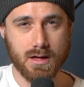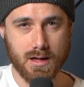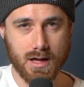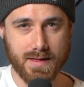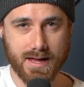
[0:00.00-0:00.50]

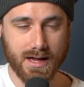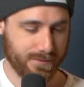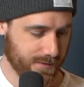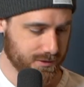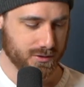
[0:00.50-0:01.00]
and the
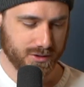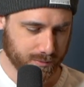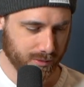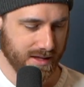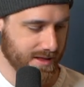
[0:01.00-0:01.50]
F, so just
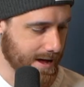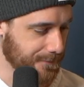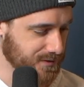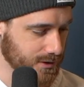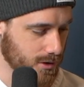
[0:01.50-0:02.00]
play
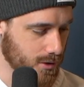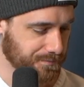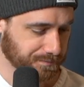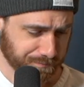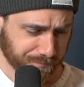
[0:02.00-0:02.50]
that. So
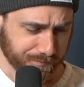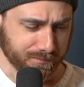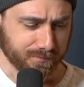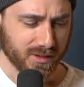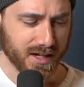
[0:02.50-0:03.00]

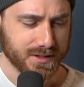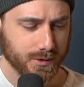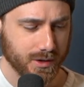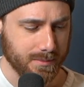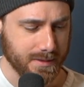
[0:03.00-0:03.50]
it's
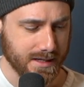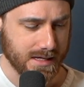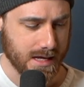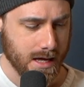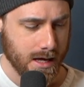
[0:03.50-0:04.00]
going to
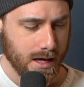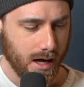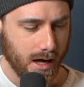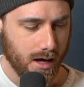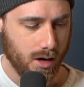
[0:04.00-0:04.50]
be
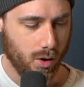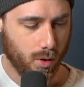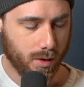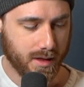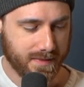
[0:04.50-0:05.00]

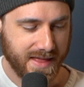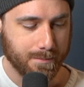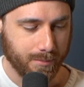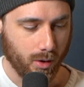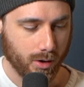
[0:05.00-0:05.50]

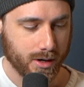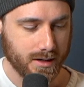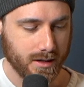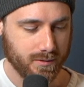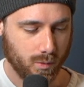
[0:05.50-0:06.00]
that bar
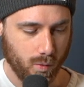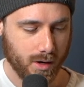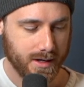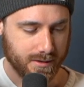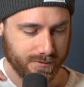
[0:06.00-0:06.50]
of the
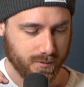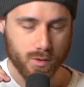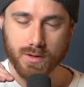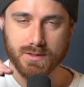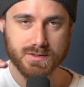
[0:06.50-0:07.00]
1 and the
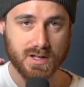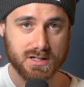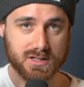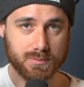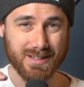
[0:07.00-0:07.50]
4, it's going to
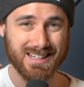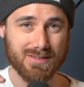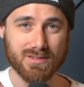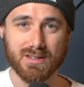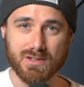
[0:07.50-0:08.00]
split
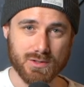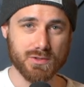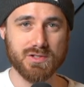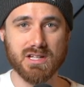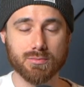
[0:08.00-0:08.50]
evenly, so you'll
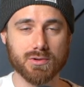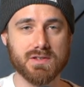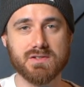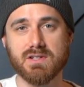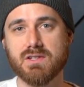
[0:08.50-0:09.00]
see it in
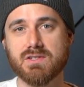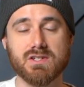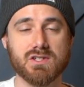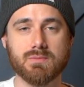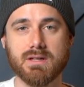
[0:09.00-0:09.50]
parentheses. That
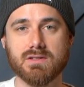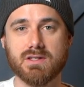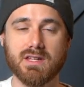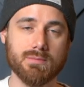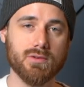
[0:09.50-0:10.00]
just means
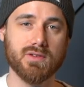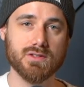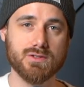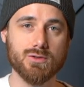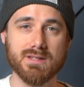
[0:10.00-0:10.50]
that they both
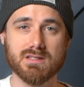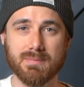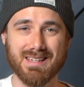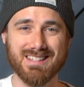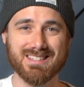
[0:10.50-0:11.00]
get 2 beats
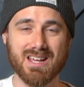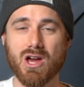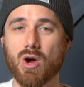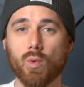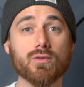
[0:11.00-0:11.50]
apiece.
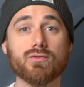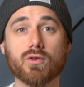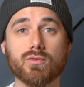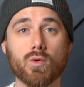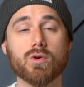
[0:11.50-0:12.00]
We're in
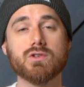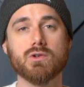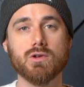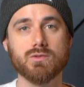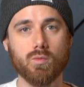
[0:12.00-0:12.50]
4/4,
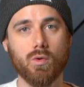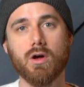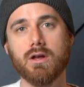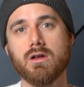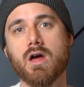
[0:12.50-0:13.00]
so it's
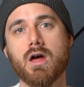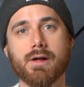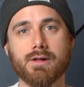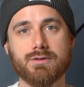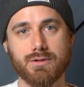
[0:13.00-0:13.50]
1,
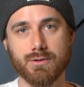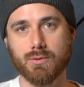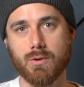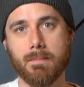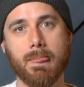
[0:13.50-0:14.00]
2,